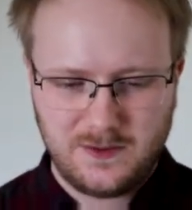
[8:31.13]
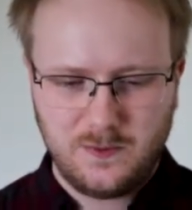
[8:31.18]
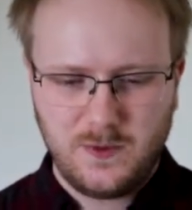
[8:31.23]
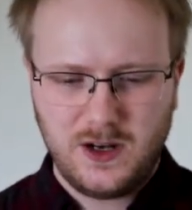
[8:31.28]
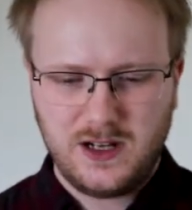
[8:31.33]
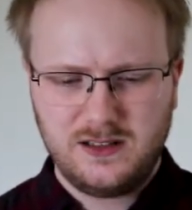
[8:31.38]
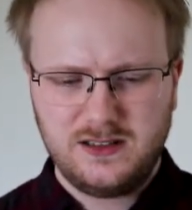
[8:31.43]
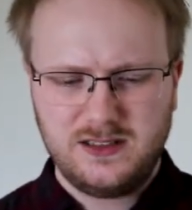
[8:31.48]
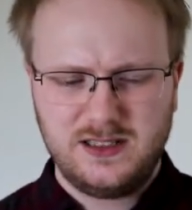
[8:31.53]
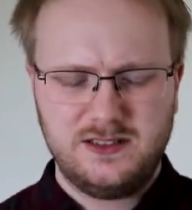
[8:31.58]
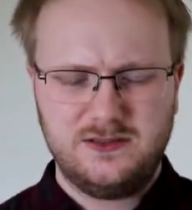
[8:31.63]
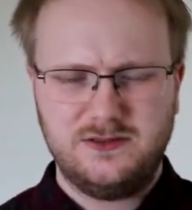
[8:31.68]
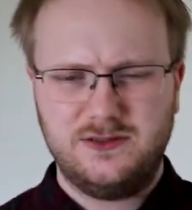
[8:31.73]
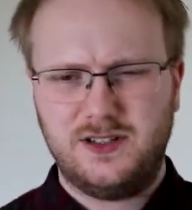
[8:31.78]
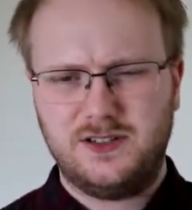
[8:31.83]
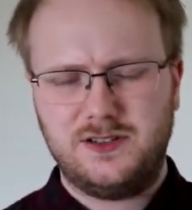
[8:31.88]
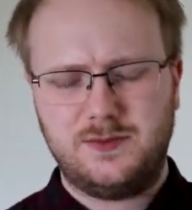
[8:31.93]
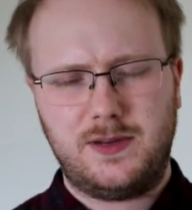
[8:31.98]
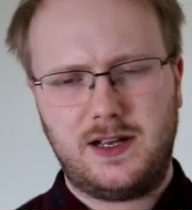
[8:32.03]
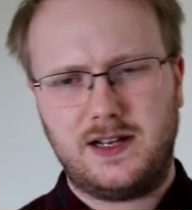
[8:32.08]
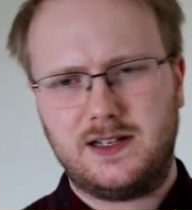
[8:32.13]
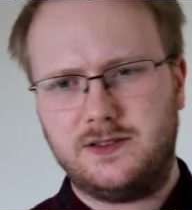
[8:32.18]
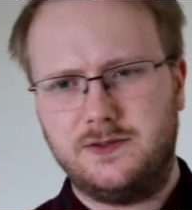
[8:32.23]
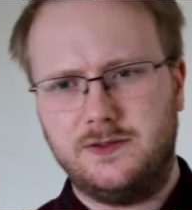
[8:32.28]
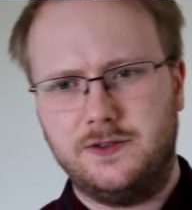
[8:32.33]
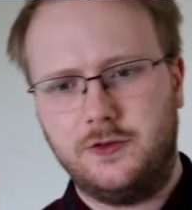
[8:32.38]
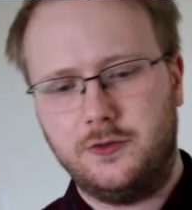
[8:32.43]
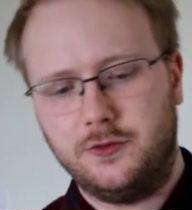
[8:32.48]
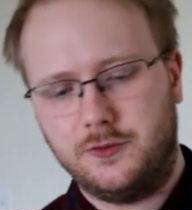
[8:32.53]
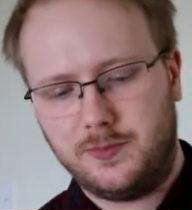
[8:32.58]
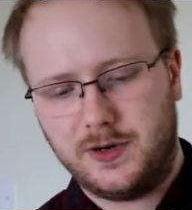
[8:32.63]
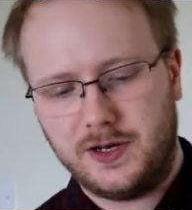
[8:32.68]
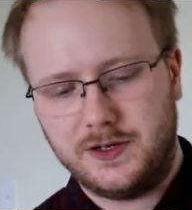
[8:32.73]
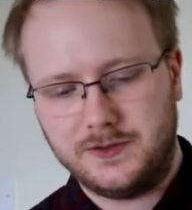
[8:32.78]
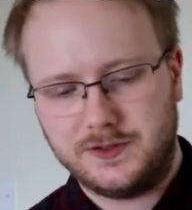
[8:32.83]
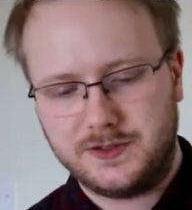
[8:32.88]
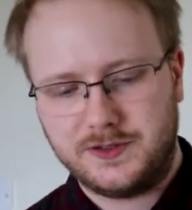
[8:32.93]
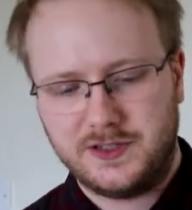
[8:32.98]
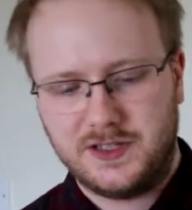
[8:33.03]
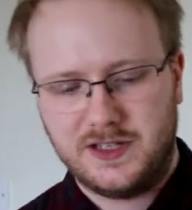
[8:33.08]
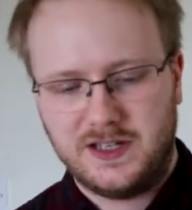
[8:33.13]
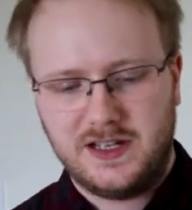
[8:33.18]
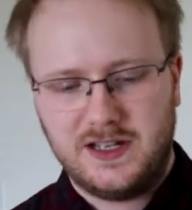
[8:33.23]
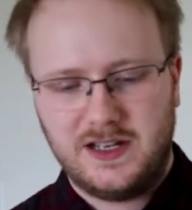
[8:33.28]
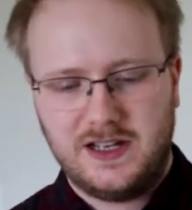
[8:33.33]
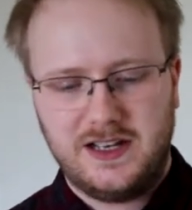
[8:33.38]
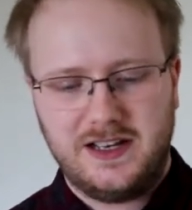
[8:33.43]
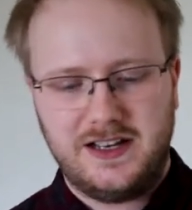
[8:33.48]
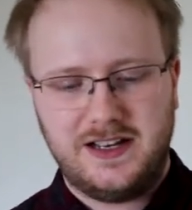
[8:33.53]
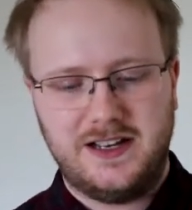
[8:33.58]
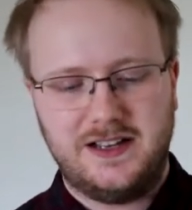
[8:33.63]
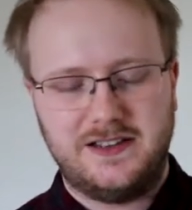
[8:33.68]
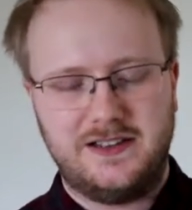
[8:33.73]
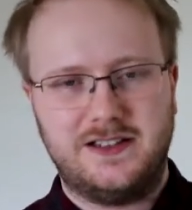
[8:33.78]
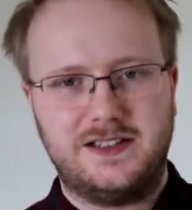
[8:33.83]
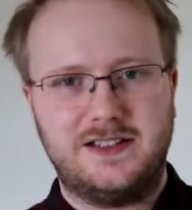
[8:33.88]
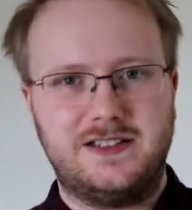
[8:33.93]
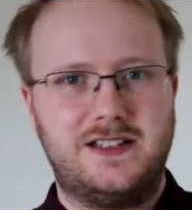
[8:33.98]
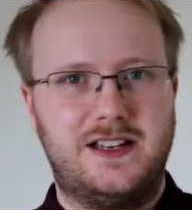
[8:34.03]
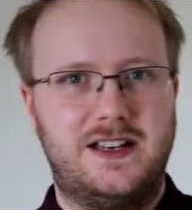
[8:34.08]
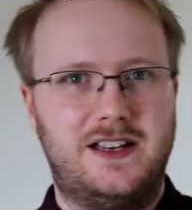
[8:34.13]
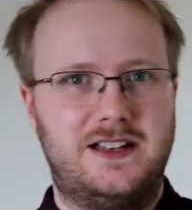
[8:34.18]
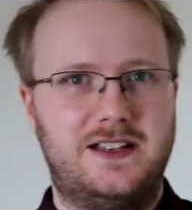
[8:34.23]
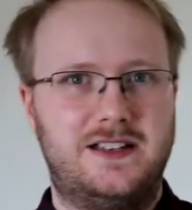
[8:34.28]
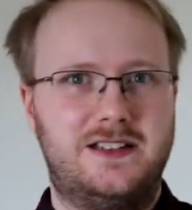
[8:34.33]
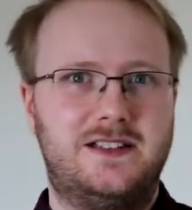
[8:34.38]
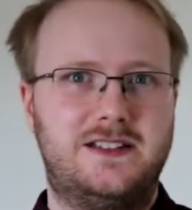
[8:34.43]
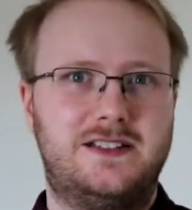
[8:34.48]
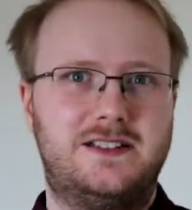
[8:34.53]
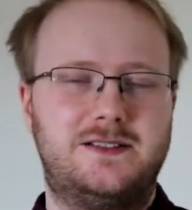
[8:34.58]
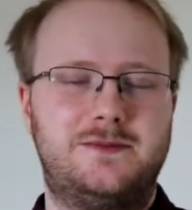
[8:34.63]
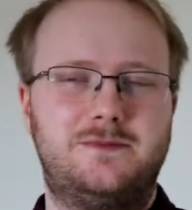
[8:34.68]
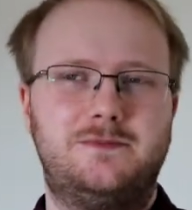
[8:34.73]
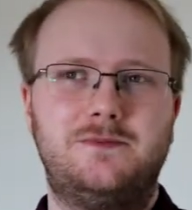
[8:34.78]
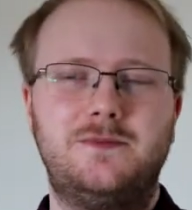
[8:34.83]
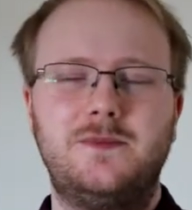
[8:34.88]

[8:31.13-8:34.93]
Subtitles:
Well, it all goes back to an old post that,